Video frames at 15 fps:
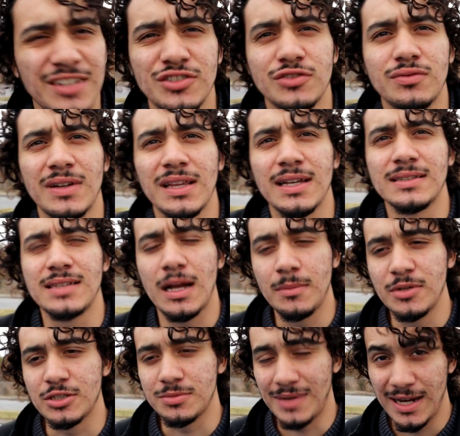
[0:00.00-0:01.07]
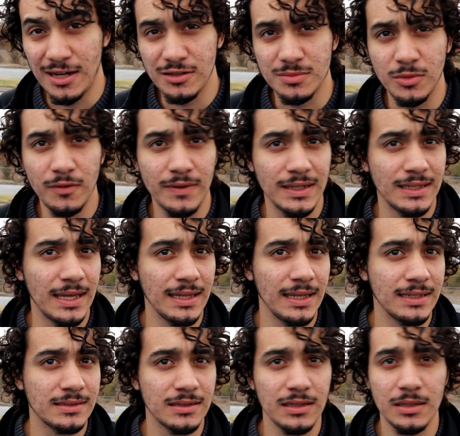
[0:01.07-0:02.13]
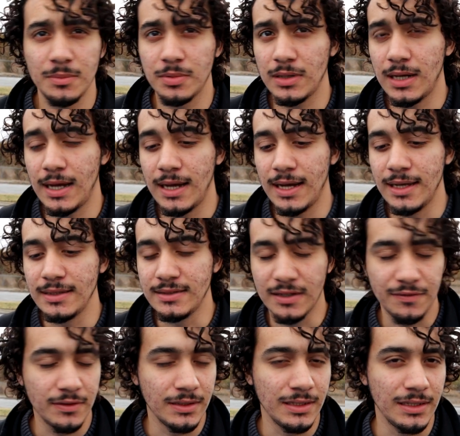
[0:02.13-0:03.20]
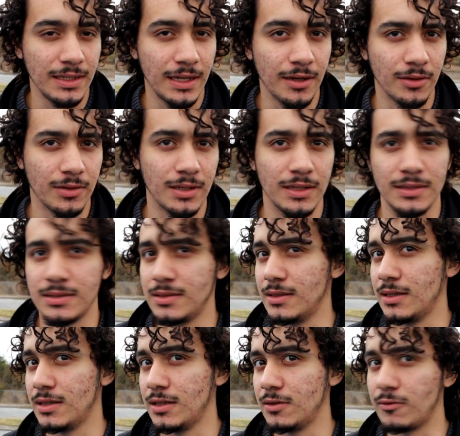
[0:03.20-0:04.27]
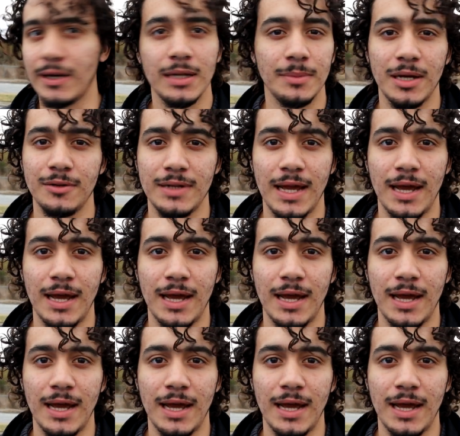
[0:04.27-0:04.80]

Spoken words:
I just realized how much my hair is moving in that last clip. I definitely need a haircut right about